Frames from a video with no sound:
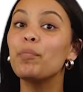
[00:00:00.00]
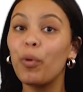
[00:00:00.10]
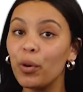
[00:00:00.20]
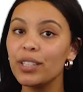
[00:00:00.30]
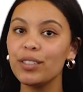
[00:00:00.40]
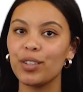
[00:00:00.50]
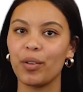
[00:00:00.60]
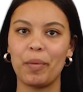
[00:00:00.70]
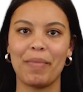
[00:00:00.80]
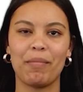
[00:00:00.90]
important to
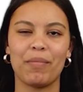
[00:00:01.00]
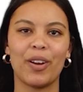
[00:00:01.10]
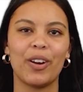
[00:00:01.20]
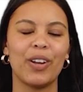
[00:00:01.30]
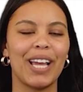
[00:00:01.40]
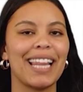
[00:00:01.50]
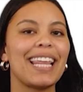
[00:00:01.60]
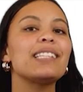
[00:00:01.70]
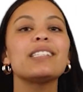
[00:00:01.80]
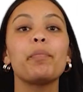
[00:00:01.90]
remember
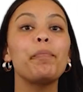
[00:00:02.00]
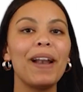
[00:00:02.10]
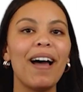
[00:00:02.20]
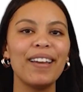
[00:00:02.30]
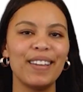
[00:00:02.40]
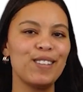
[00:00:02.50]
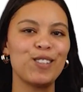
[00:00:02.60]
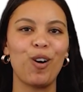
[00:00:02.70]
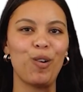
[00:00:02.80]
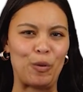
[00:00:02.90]
that suppliers
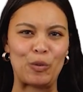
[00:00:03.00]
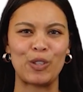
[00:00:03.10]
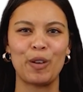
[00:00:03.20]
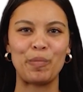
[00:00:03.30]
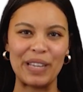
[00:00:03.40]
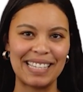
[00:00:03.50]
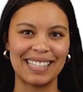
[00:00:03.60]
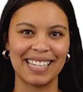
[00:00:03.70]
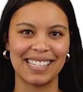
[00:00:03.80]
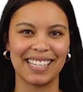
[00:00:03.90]
are also
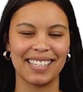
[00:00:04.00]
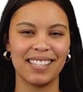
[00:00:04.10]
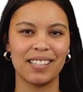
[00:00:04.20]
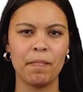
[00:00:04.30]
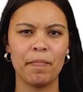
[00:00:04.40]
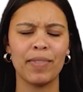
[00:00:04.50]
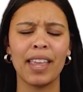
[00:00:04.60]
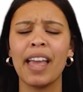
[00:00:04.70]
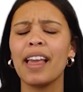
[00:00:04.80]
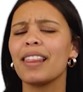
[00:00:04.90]
businesses.
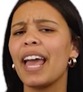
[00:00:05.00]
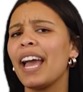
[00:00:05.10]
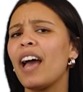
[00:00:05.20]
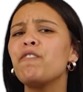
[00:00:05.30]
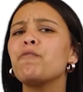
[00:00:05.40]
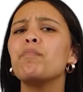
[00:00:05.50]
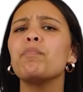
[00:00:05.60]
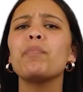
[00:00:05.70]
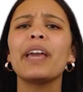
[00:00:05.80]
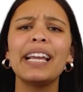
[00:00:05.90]
They have
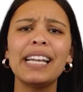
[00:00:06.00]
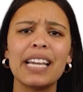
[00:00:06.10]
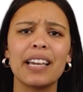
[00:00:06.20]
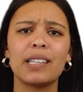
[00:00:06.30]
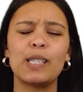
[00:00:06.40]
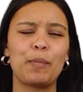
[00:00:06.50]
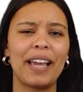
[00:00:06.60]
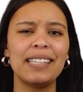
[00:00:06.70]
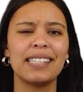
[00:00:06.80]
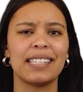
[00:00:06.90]
many
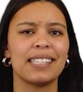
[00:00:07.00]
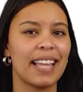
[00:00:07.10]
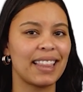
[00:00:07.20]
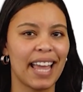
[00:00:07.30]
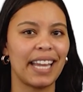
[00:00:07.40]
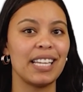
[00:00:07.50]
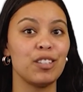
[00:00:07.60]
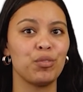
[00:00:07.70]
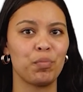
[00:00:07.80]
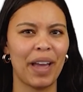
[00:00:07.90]
expenses that they
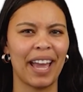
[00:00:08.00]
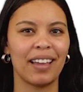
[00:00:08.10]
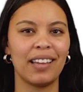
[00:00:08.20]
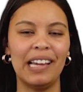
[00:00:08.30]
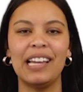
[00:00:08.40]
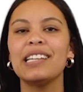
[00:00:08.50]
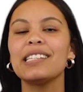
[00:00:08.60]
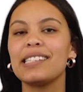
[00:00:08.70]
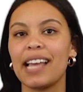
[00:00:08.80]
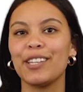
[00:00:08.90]
need to pay,
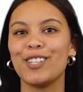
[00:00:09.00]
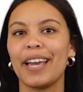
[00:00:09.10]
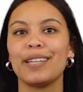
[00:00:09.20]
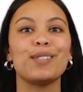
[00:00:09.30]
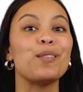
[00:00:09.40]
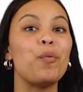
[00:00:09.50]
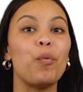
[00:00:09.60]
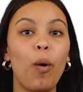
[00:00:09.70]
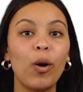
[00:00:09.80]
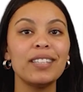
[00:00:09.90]
such as
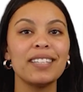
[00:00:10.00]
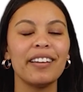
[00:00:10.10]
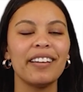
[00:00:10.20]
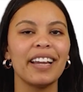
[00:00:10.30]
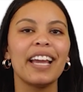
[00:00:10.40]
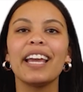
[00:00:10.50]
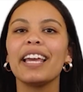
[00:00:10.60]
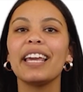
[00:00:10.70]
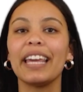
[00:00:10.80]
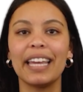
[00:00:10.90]
water,
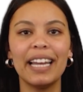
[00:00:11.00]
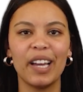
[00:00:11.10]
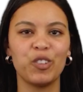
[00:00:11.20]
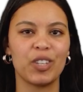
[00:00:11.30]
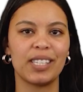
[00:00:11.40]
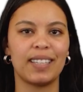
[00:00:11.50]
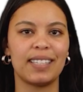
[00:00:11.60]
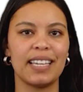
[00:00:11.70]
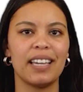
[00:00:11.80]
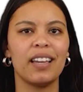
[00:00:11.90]

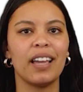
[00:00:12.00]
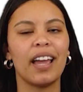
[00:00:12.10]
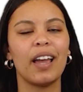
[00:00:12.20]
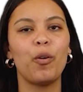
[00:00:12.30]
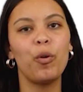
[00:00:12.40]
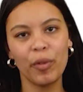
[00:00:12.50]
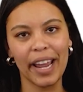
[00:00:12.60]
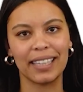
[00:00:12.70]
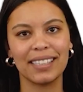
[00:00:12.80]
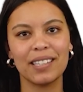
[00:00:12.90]
electricity, or
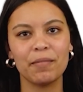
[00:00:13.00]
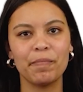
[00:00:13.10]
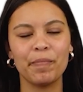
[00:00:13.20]
rent.